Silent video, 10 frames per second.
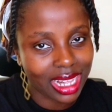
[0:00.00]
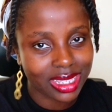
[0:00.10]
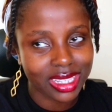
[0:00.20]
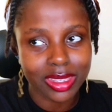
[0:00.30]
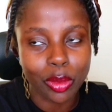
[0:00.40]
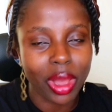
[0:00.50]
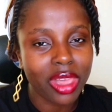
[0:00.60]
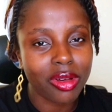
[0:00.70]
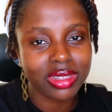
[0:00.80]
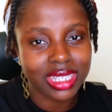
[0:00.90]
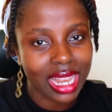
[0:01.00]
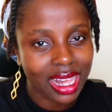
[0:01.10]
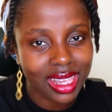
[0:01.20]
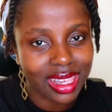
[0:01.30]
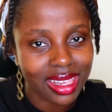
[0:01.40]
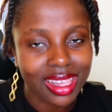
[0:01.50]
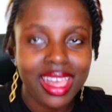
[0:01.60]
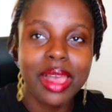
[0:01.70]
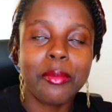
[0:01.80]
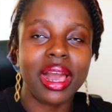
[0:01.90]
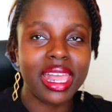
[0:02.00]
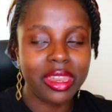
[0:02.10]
classes. Why are you all slacking? But